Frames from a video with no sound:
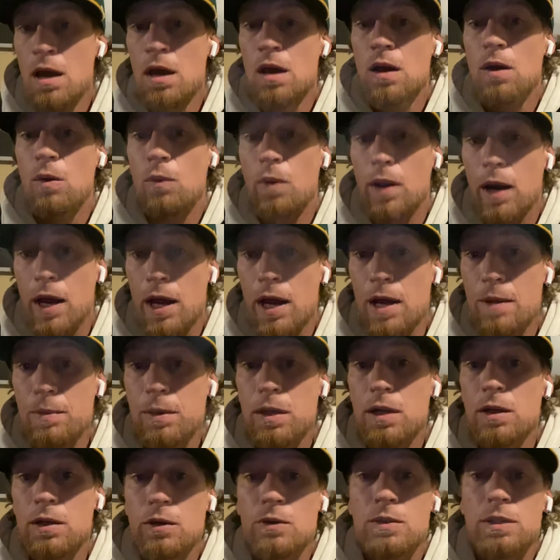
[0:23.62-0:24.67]
What I am
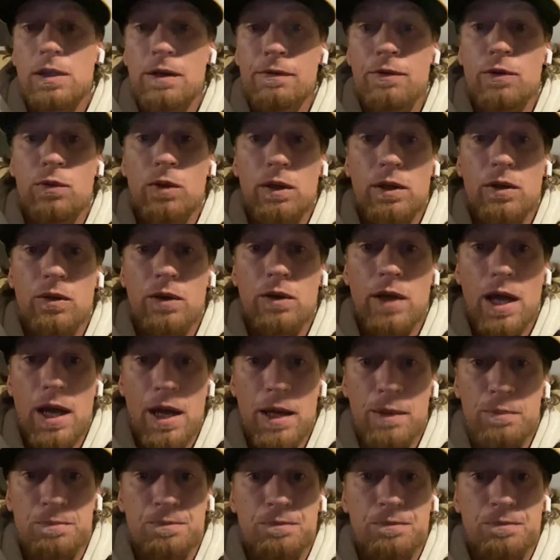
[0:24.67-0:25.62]
gonna do is give you a little game.